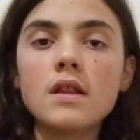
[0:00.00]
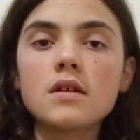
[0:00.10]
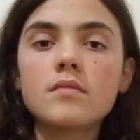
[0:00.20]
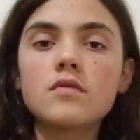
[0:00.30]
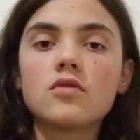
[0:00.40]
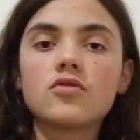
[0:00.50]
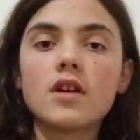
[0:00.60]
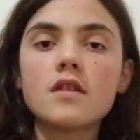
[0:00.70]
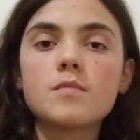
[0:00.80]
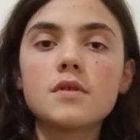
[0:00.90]
Welcome to
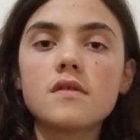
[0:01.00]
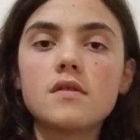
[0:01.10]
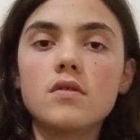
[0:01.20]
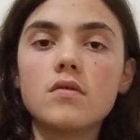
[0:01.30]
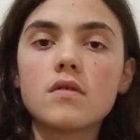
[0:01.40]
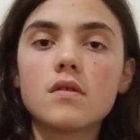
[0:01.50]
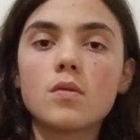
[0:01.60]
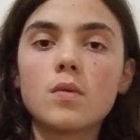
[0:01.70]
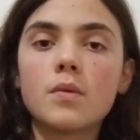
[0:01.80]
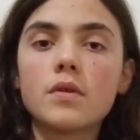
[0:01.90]
Transperth News,
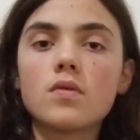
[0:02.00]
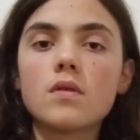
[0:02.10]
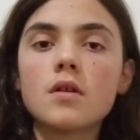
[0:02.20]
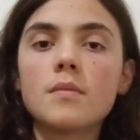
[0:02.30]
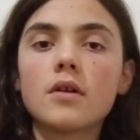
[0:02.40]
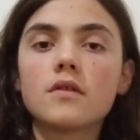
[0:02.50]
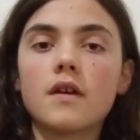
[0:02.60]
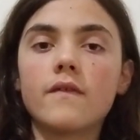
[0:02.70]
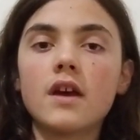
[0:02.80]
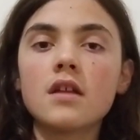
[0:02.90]
where we talk about
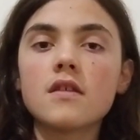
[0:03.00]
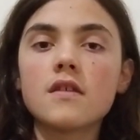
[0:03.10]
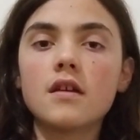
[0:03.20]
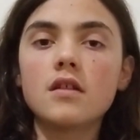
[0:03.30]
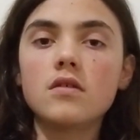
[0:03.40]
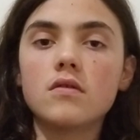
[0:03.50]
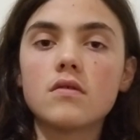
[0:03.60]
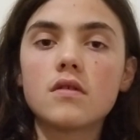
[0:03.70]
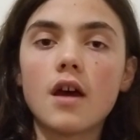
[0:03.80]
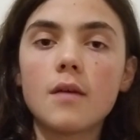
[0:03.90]
events and
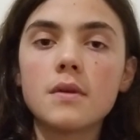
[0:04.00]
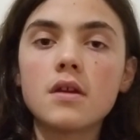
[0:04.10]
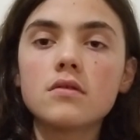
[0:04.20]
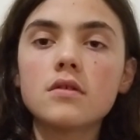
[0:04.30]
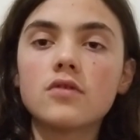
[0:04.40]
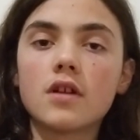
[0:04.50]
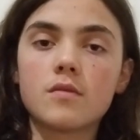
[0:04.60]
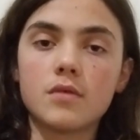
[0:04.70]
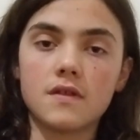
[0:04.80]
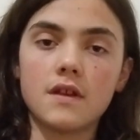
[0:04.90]
news happening on the
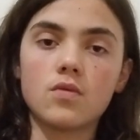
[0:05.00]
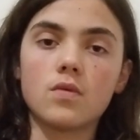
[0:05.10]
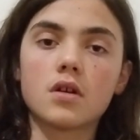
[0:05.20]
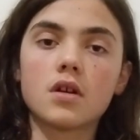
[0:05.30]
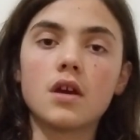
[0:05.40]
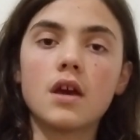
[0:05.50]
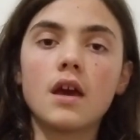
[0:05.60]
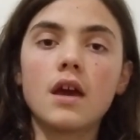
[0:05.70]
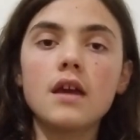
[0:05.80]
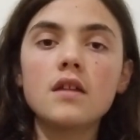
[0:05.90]
Transperth network.
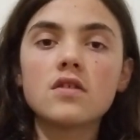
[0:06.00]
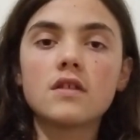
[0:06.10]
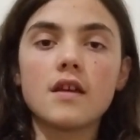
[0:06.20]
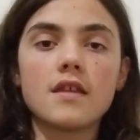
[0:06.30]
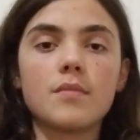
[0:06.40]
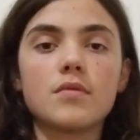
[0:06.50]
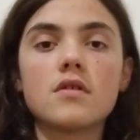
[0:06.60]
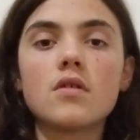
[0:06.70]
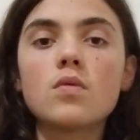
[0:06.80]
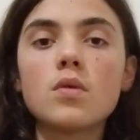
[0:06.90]
In today's
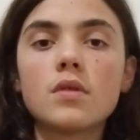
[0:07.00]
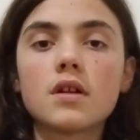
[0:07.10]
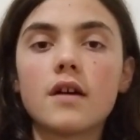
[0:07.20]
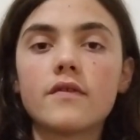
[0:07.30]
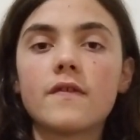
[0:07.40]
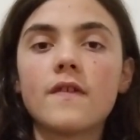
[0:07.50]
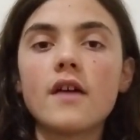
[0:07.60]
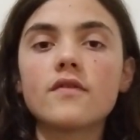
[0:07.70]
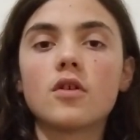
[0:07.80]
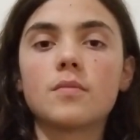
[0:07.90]
episode, we will cover
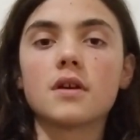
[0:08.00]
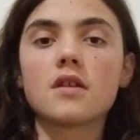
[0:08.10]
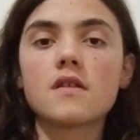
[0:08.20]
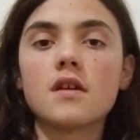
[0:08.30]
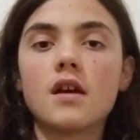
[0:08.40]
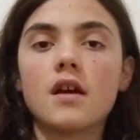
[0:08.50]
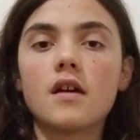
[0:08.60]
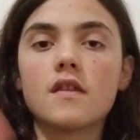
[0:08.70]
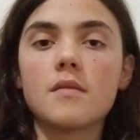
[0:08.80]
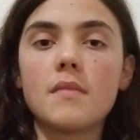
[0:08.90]
five topics:
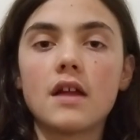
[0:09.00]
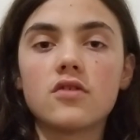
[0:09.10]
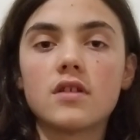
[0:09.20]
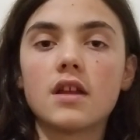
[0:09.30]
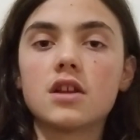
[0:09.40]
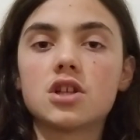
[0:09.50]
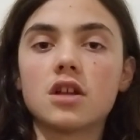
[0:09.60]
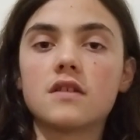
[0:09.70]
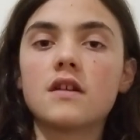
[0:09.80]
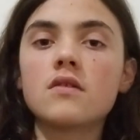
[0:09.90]
the Mandurah Line
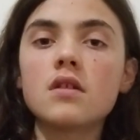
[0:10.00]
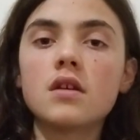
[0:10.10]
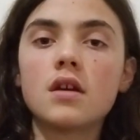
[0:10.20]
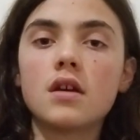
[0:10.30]
shutdown,